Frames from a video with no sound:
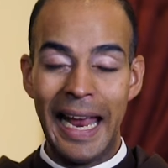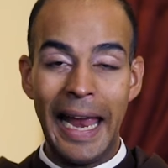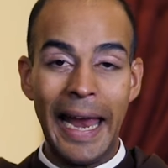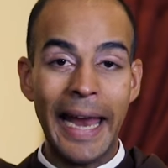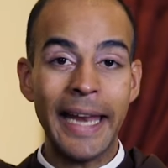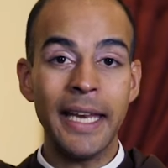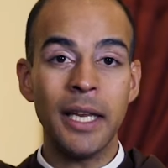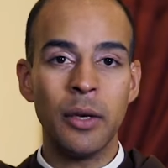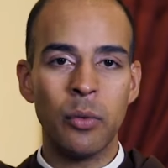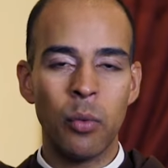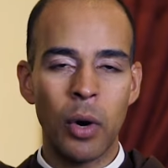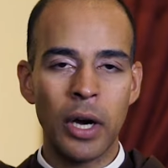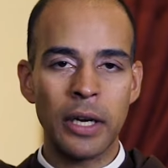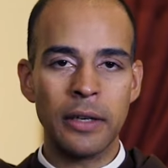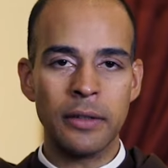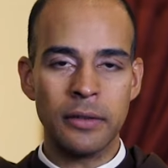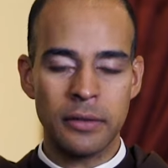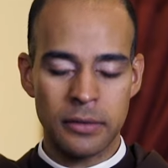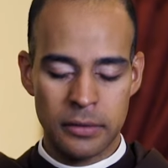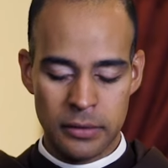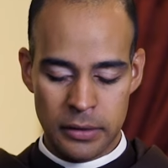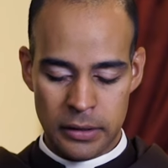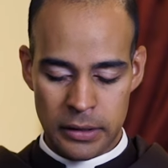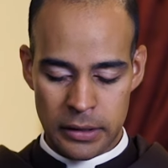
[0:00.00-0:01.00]
anyone
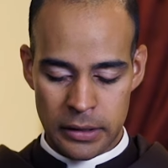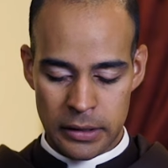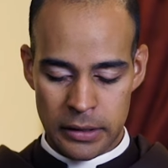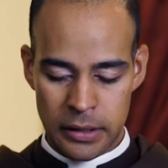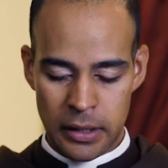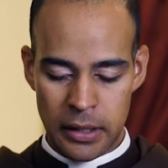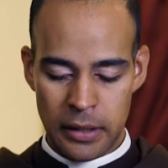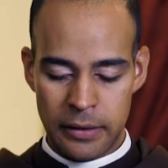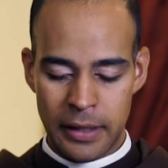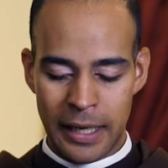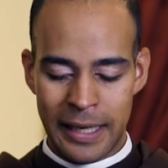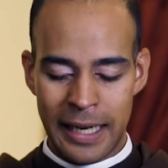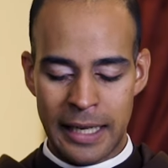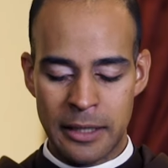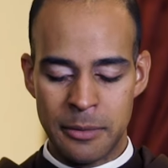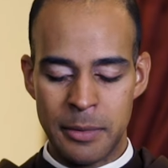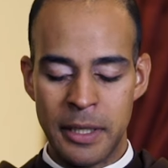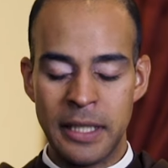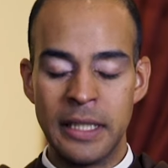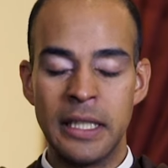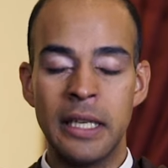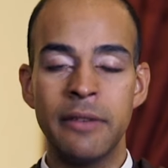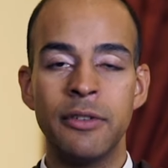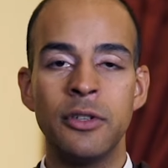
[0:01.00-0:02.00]
that has
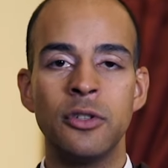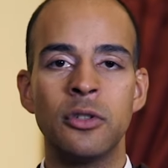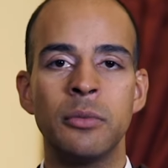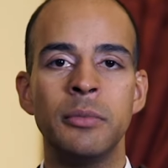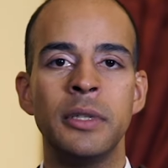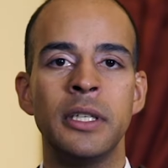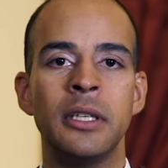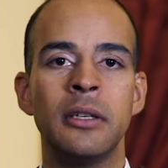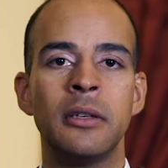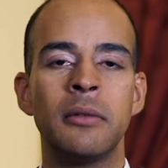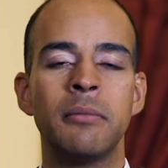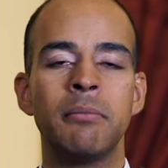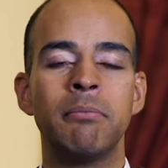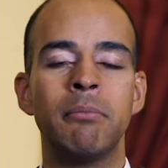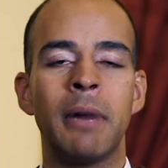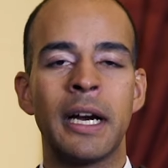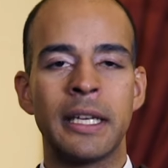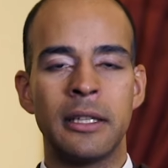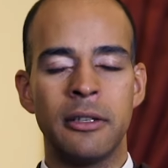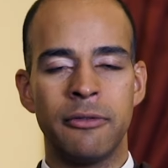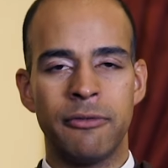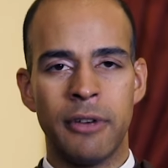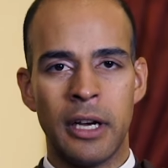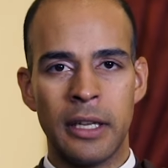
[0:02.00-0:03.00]
been given to me by
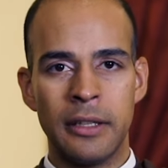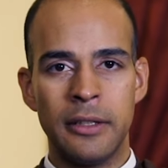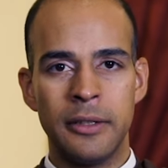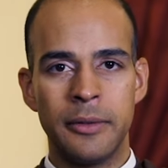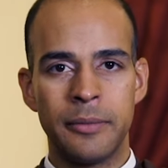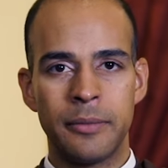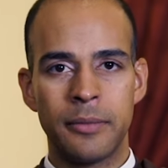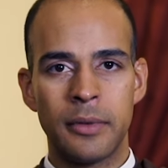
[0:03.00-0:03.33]
the Father.